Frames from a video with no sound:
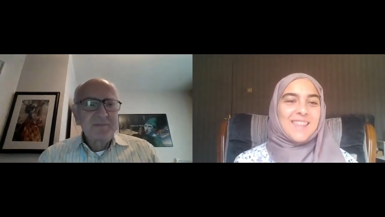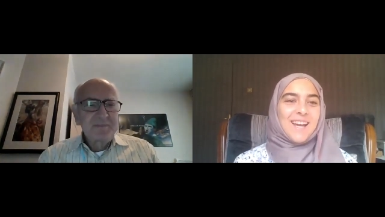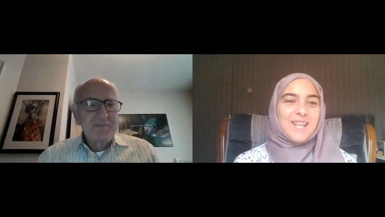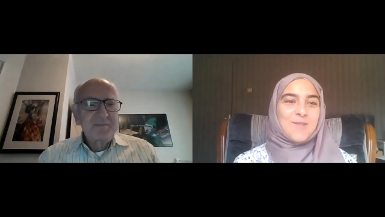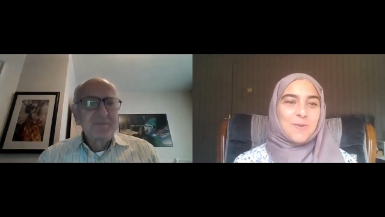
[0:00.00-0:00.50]

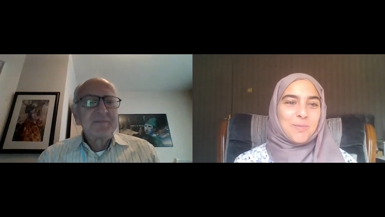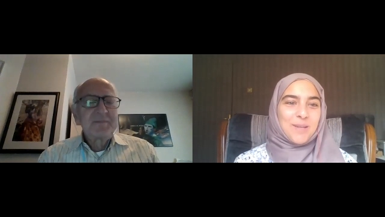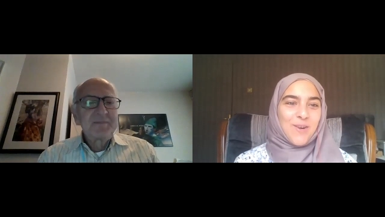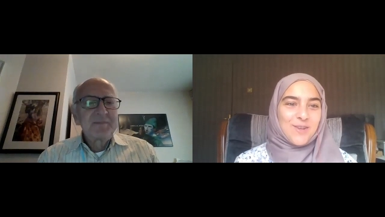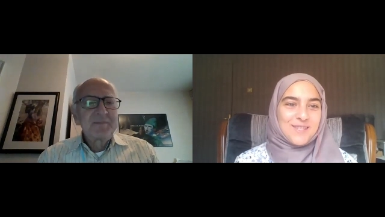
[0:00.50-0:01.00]
Speaker 1: that we will
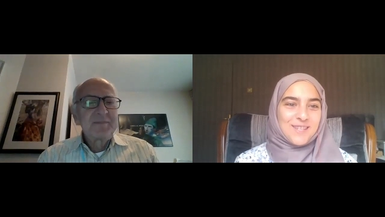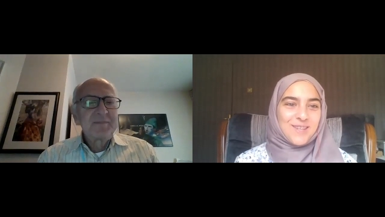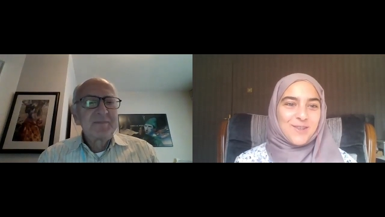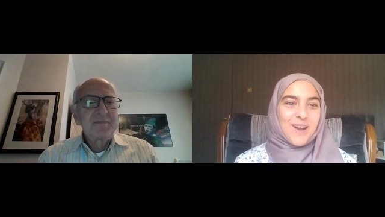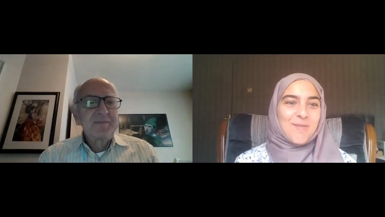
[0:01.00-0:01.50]
be hosting
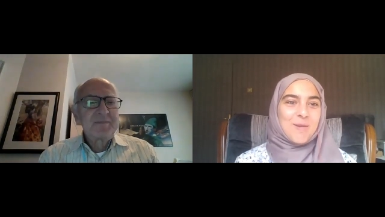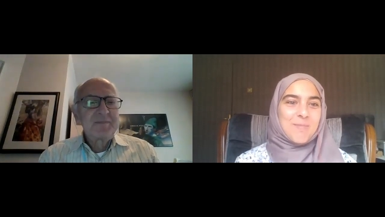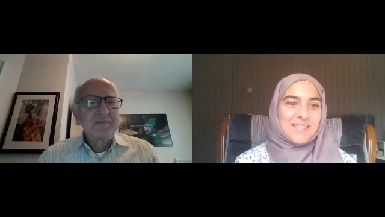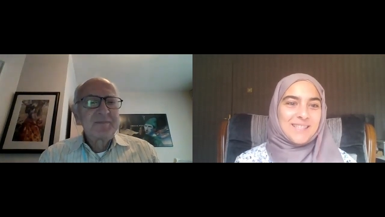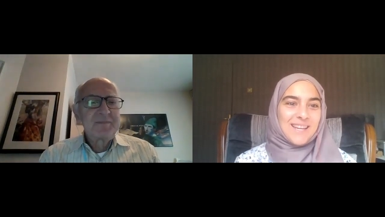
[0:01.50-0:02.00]
you every
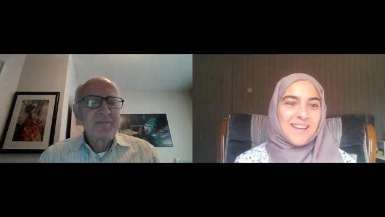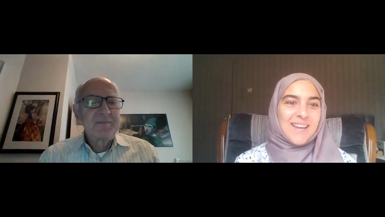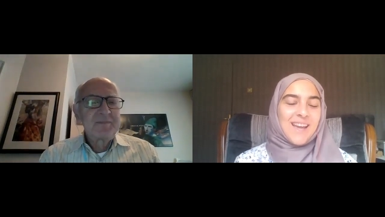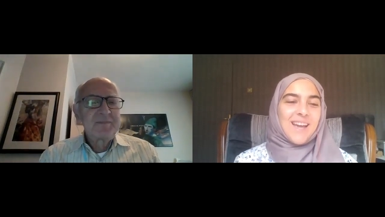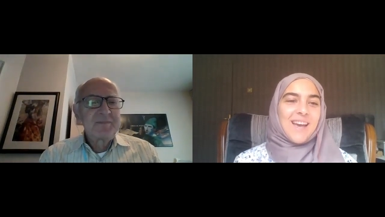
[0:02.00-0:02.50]
Monday,
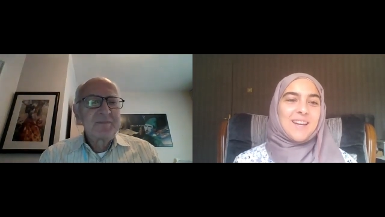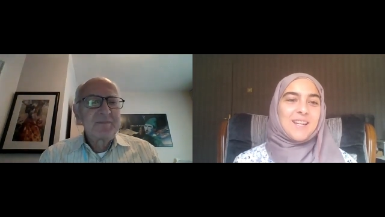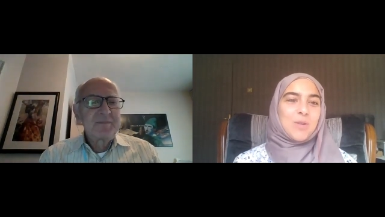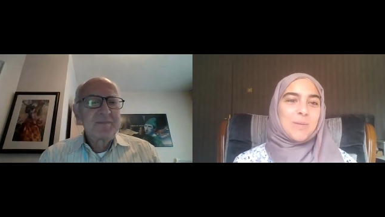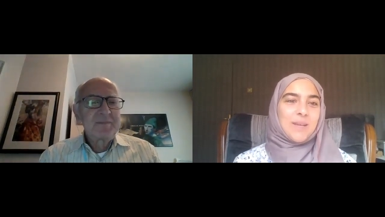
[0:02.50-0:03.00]
and
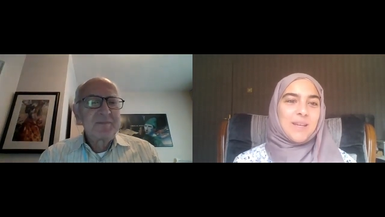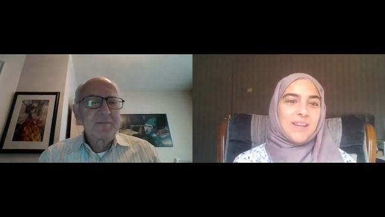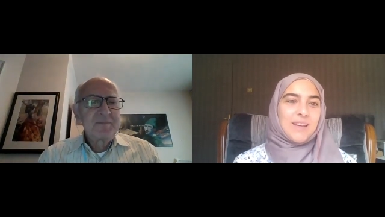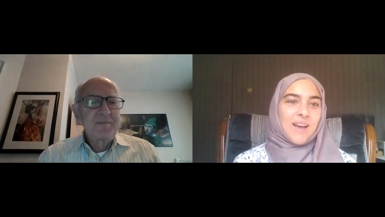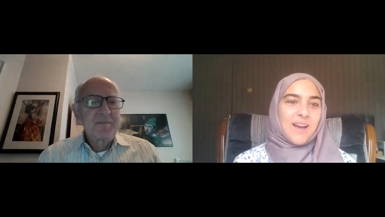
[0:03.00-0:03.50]
it will
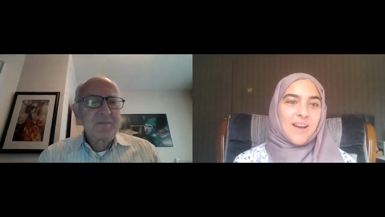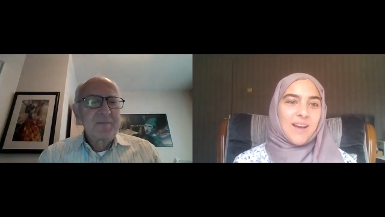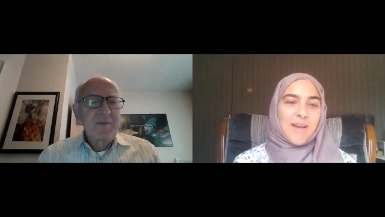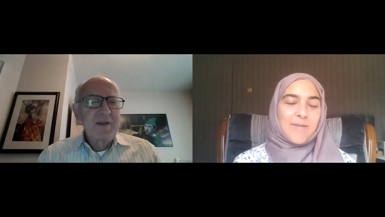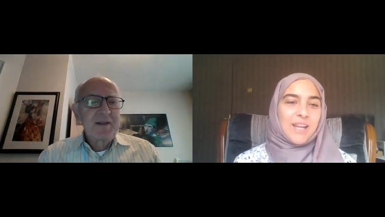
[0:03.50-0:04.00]
be
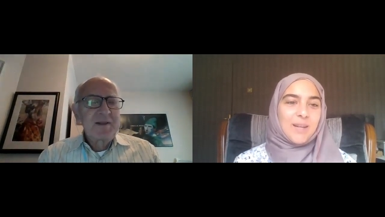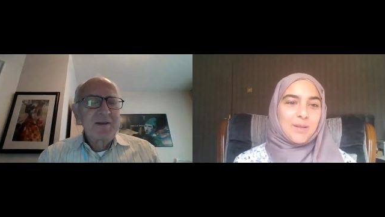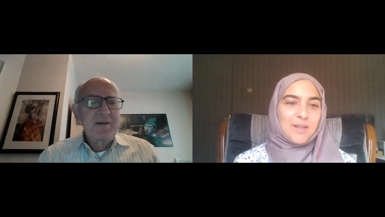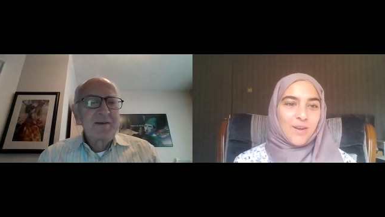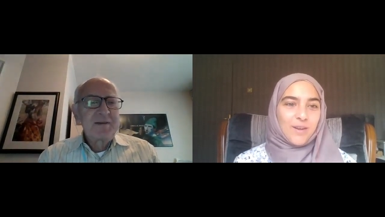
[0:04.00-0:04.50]
uh,
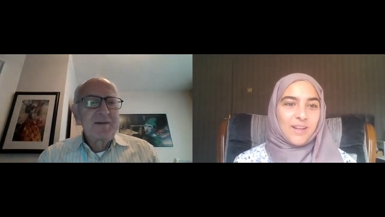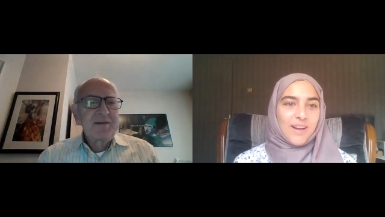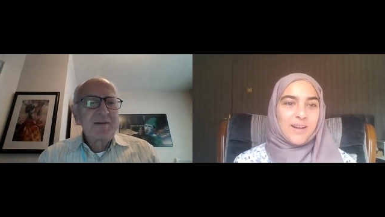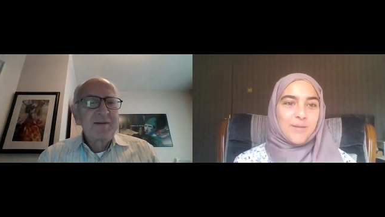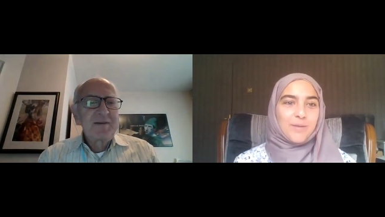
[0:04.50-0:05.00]
available
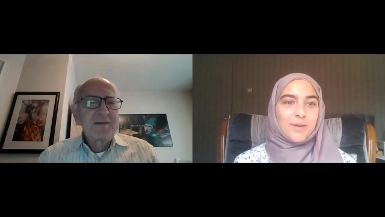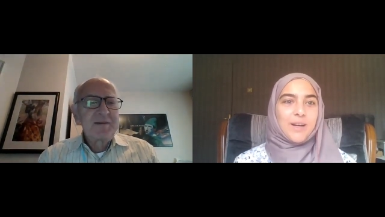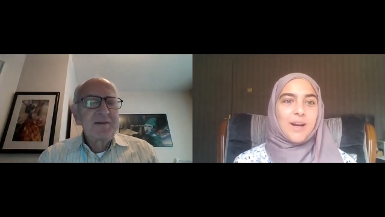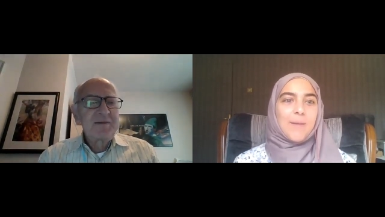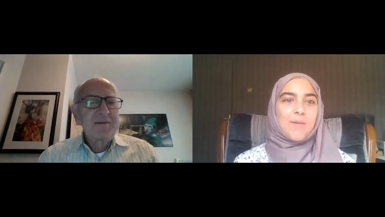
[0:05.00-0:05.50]
online
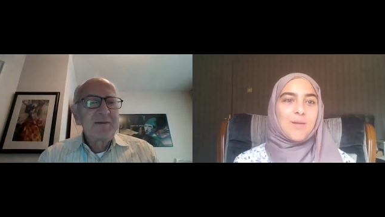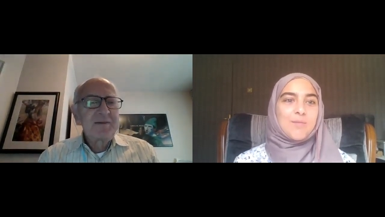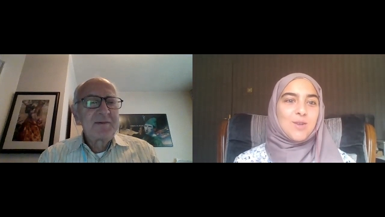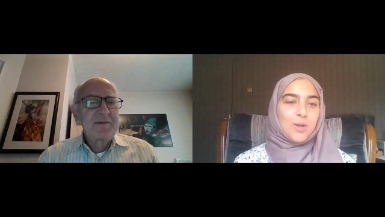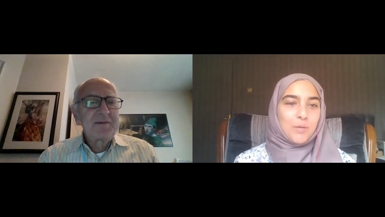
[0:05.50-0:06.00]
for
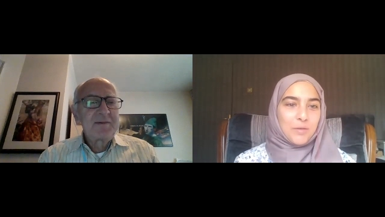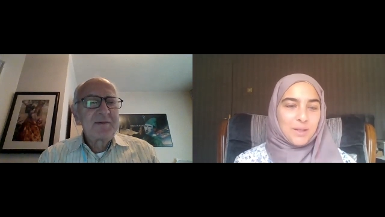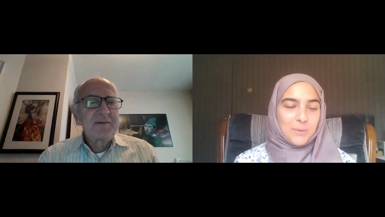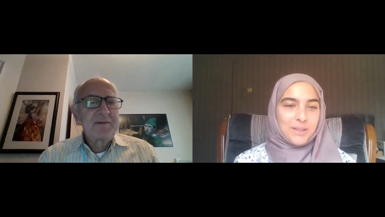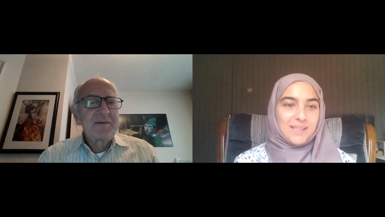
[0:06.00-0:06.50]
moms all over
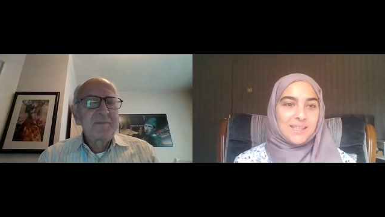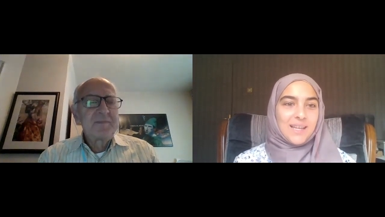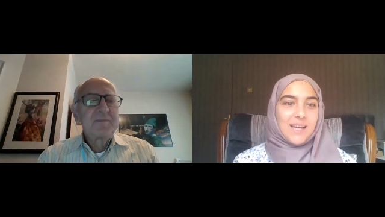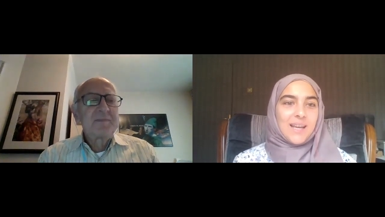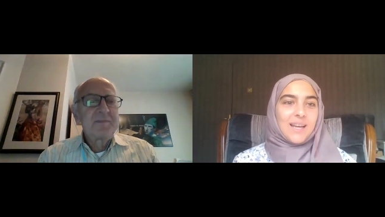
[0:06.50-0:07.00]
the world.
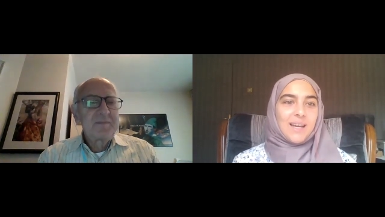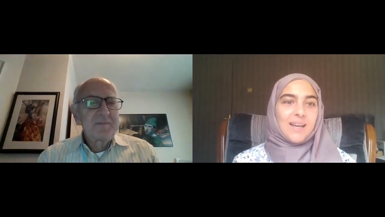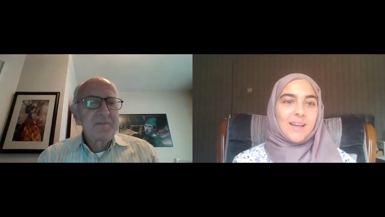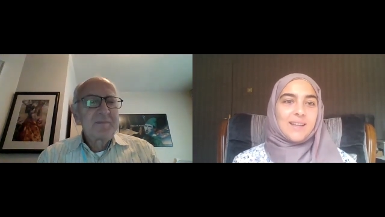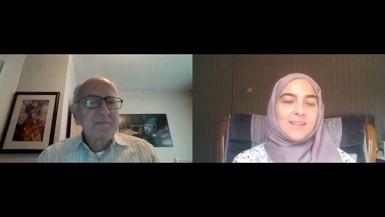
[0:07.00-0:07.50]

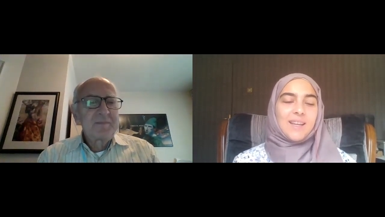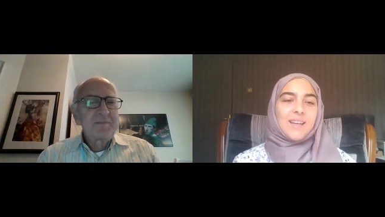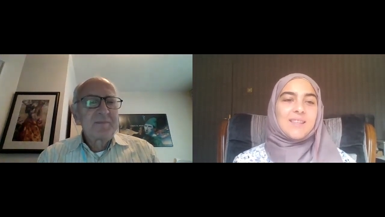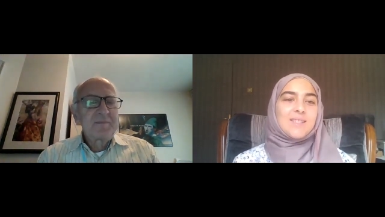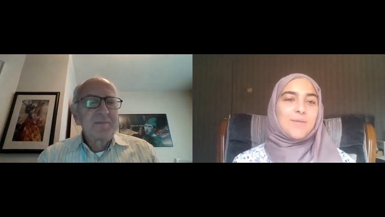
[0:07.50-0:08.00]
Uh,
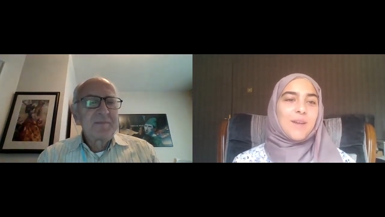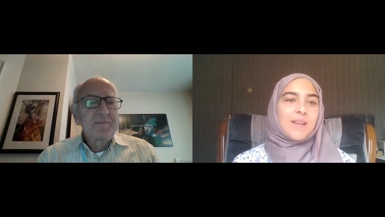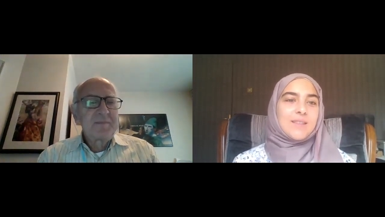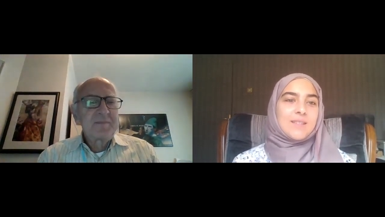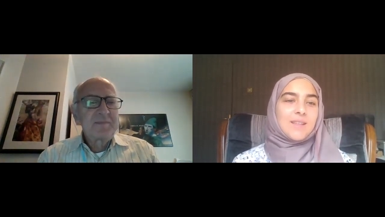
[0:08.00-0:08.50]
it's,
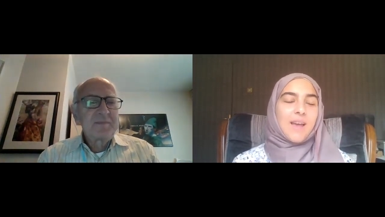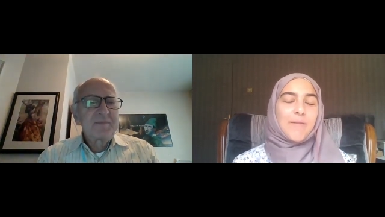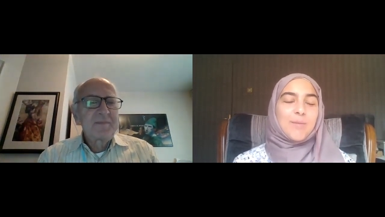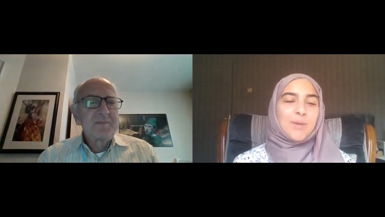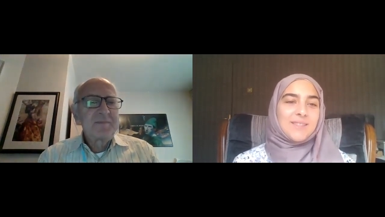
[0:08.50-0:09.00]
it's
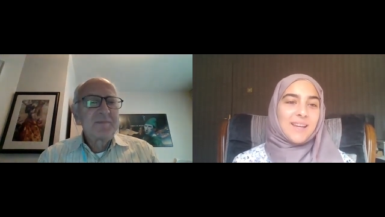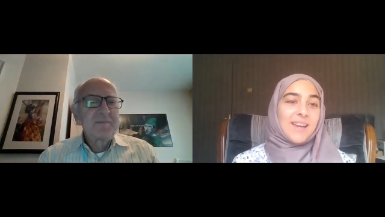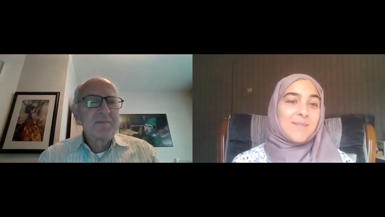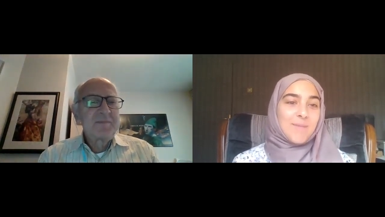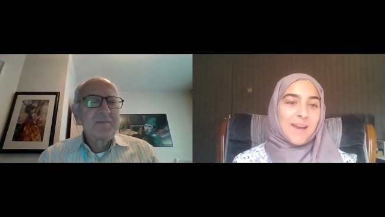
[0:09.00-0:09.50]
every Monday
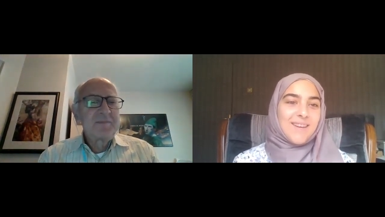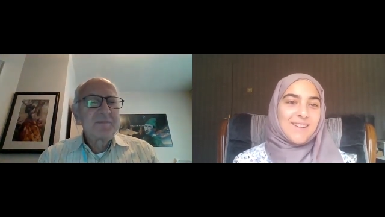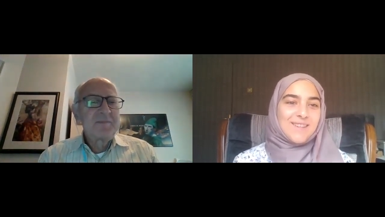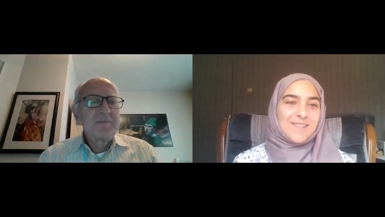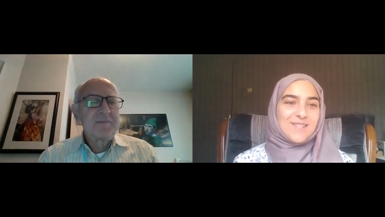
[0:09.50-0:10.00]
in May,
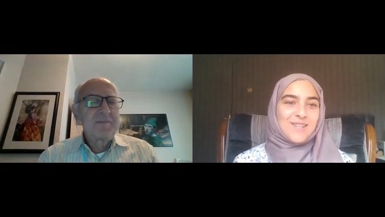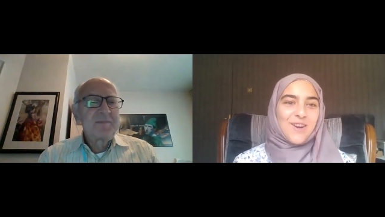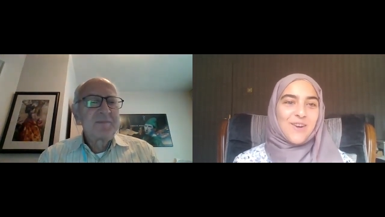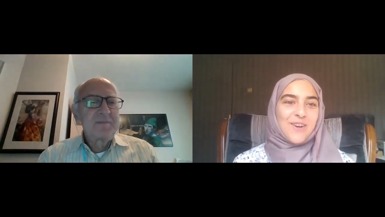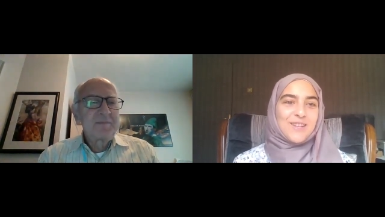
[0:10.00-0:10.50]
so